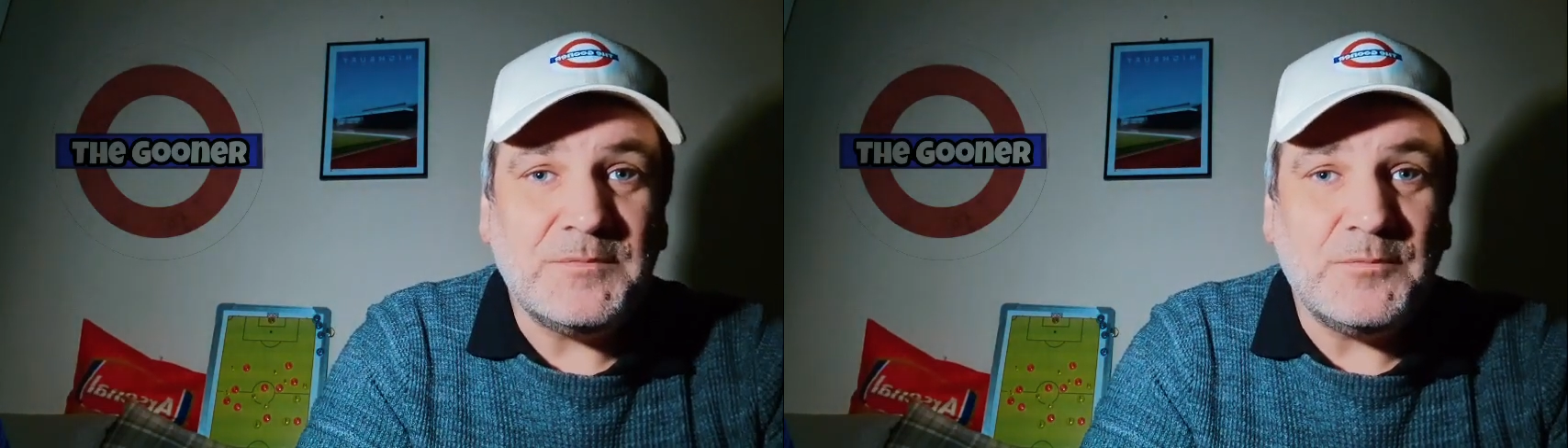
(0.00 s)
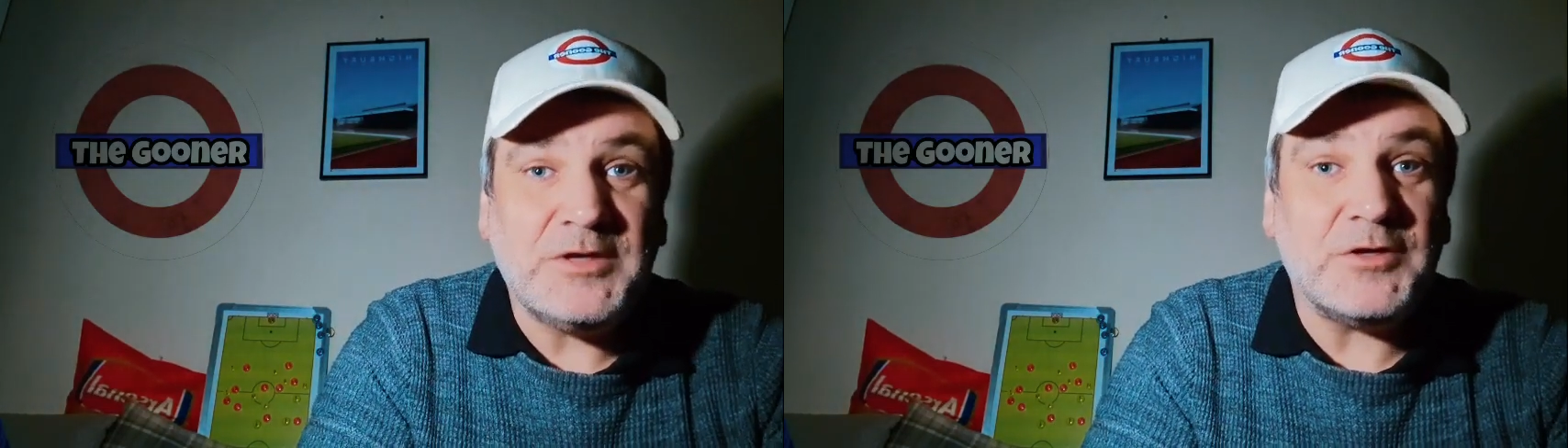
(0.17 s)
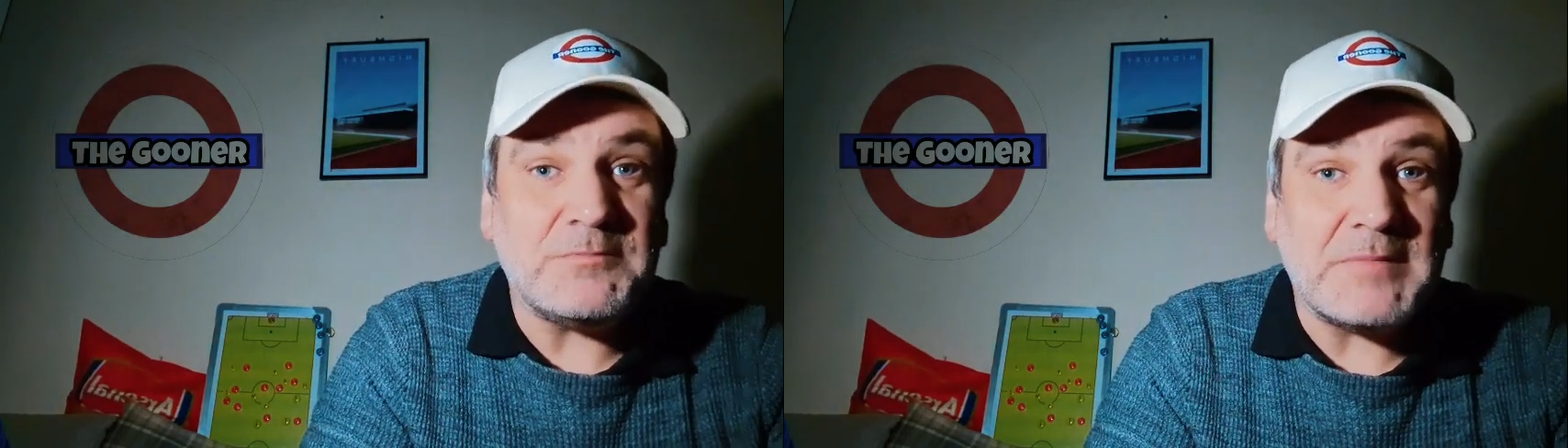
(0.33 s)

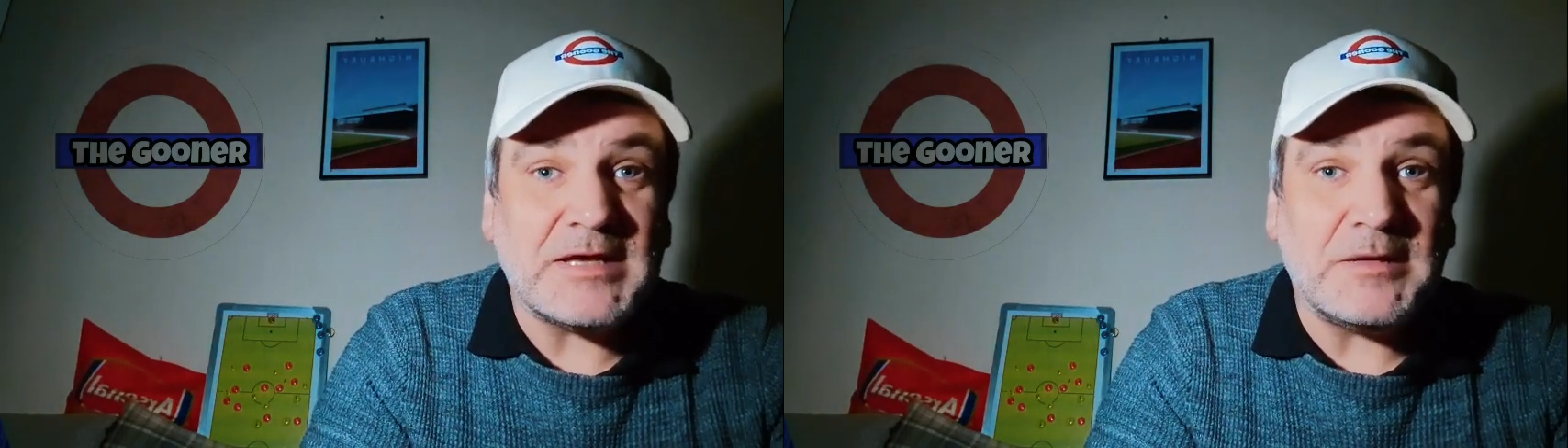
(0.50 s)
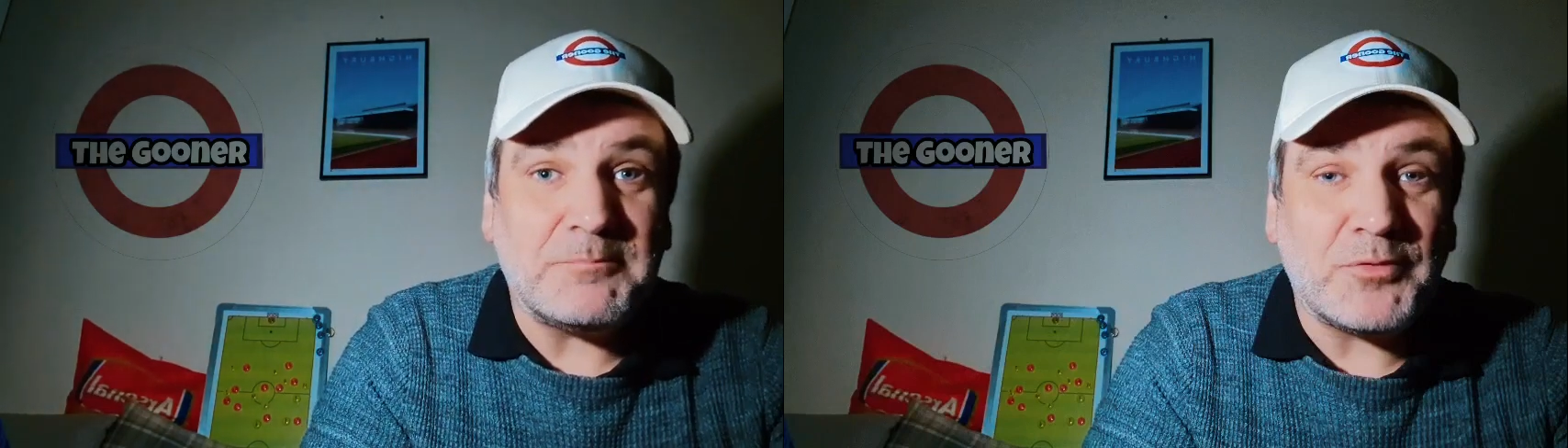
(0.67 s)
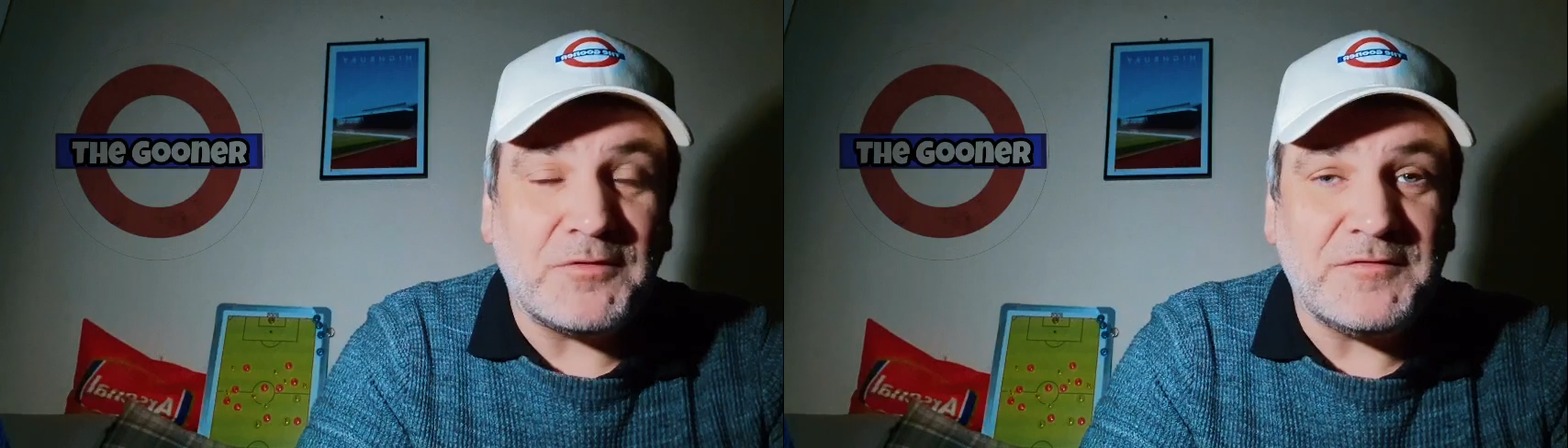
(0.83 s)
We could make
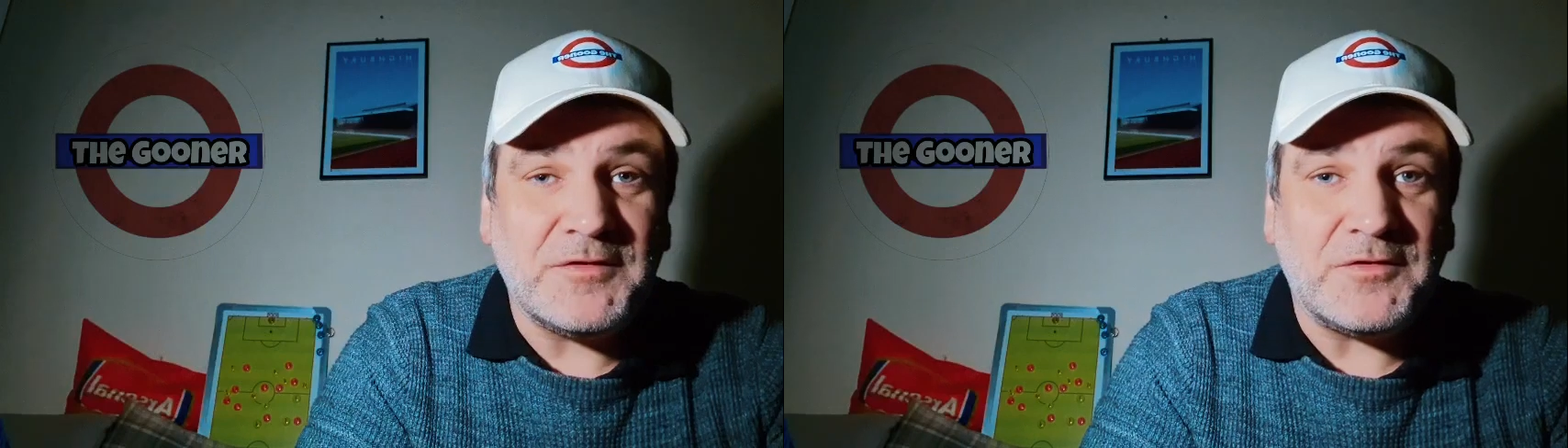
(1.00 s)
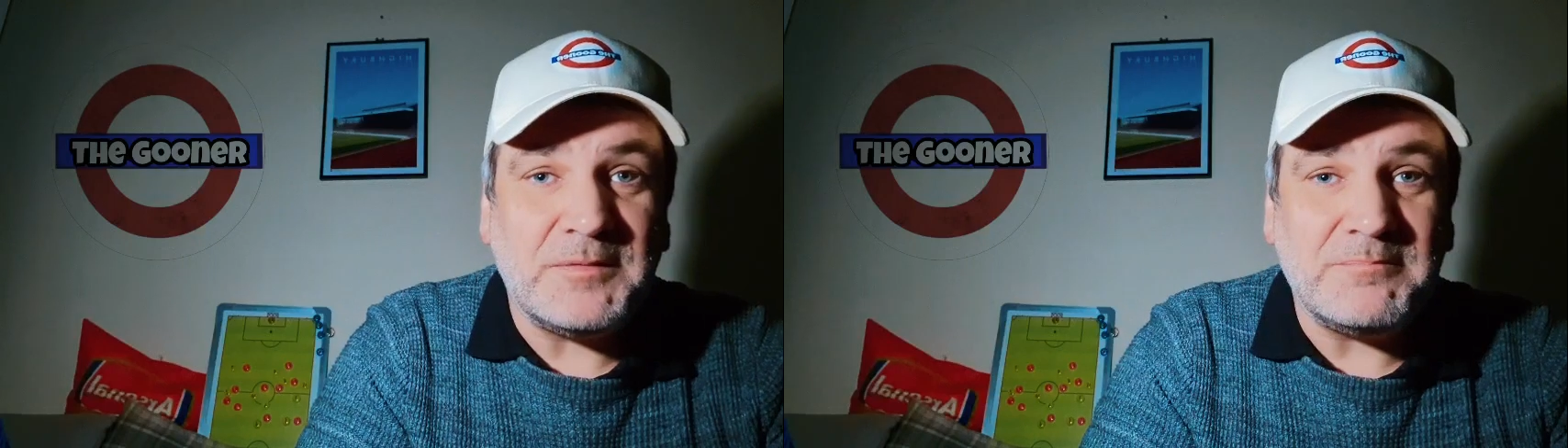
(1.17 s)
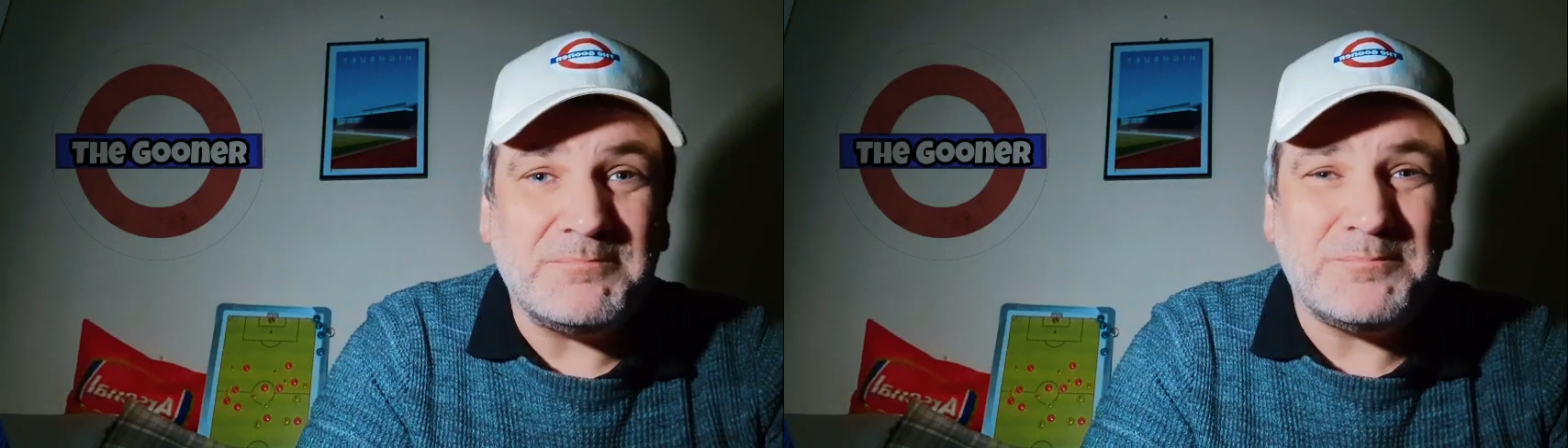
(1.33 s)
a profit
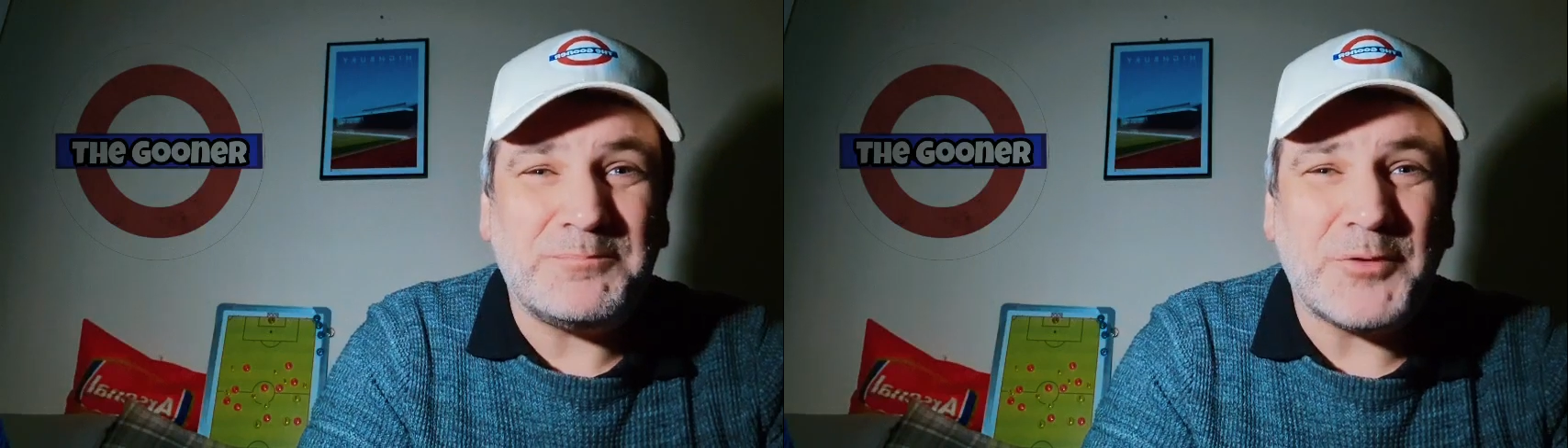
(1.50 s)
on him.